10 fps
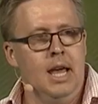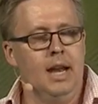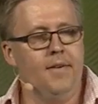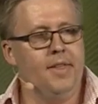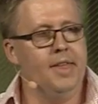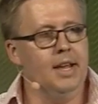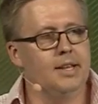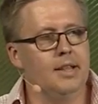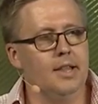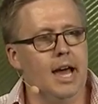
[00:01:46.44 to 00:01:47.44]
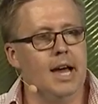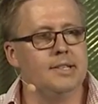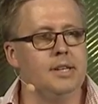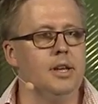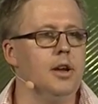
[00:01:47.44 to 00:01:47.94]
And if I think to the
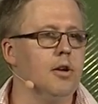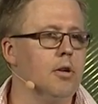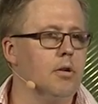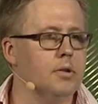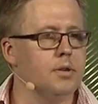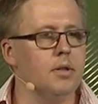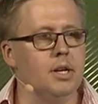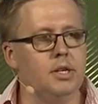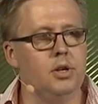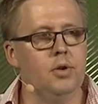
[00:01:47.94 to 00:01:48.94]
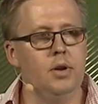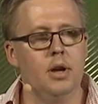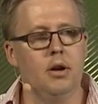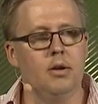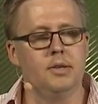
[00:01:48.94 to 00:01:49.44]
last year, or certainly 2
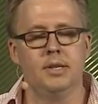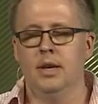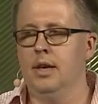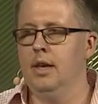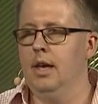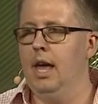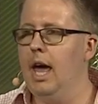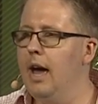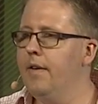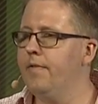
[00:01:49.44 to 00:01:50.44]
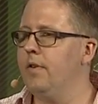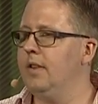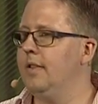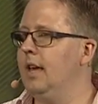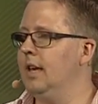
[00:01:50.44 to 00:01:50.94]
years,
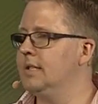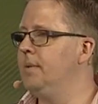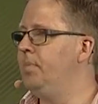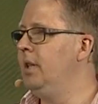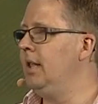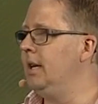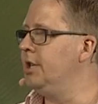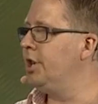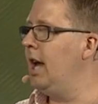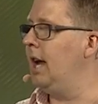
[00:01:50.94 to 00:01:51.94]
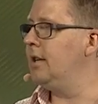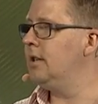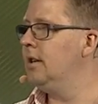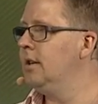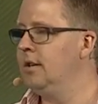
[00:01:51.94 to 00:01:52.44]
everything has completely
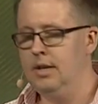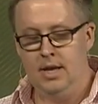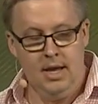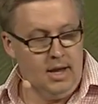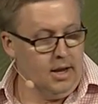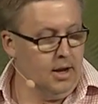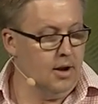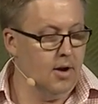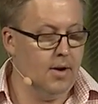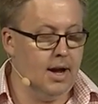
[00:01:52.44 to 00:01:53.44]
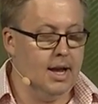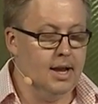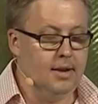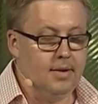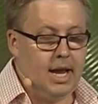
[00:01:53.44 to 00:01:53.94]
changed. You know,
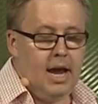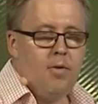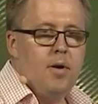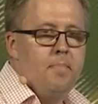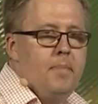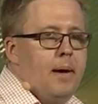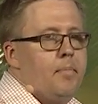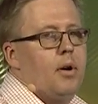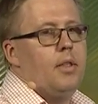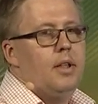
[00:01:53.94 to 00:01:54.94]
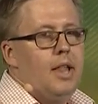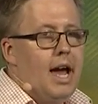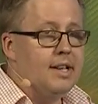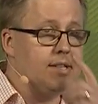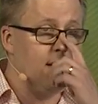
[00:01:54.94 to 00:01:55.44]
I can't remember the
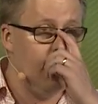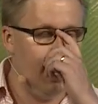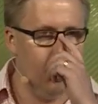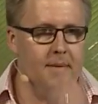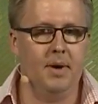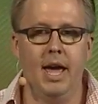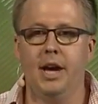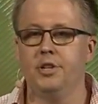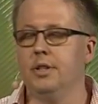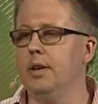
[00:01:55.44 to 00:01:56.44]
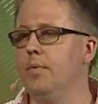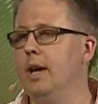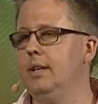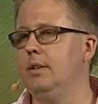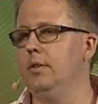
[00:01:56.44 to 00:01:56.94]
last time I actually
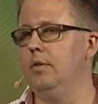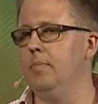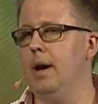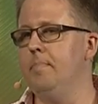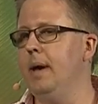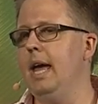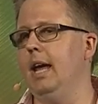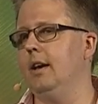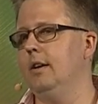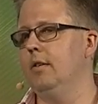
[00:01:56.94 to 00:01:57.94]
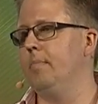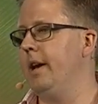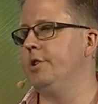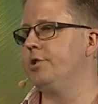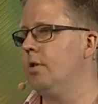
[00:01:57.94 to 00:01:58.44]
went to my bank or my
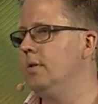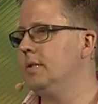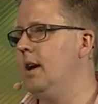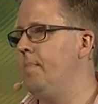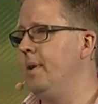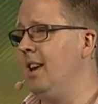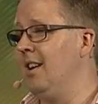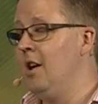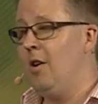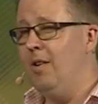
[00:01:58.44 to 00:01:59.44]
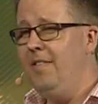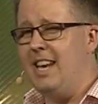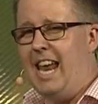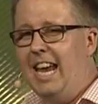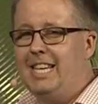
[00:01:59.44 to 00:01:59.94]
insurance company or even
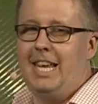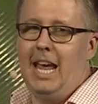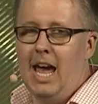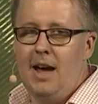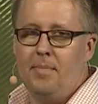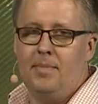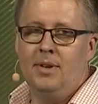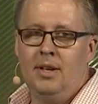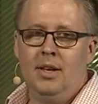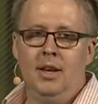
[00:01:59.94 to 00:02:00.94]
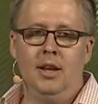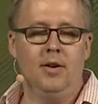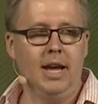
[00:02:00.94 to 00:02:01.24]
an ATM, you know,